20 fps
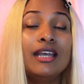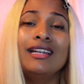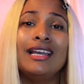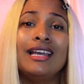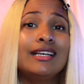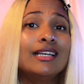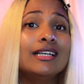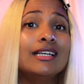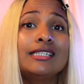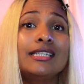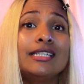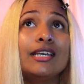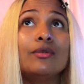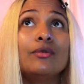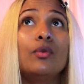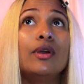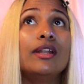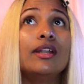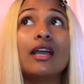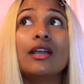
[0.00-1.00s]
Like I said,
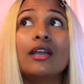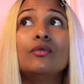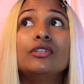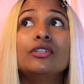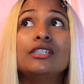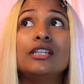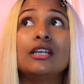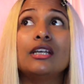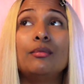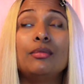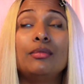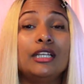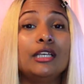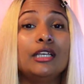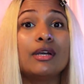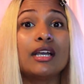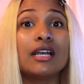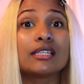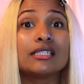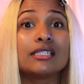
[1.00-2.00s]
when I was a
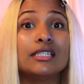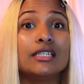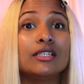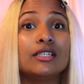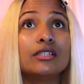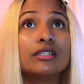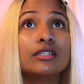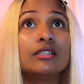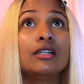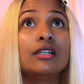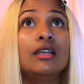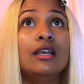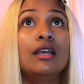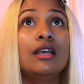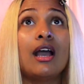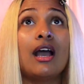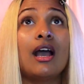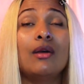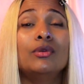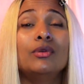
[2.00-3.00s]
playback singer,
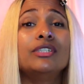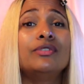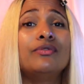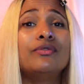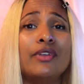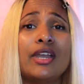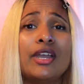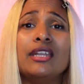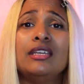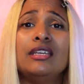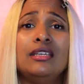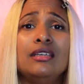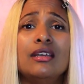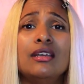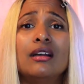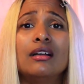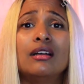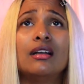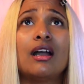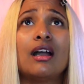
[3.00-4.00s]
I was very young.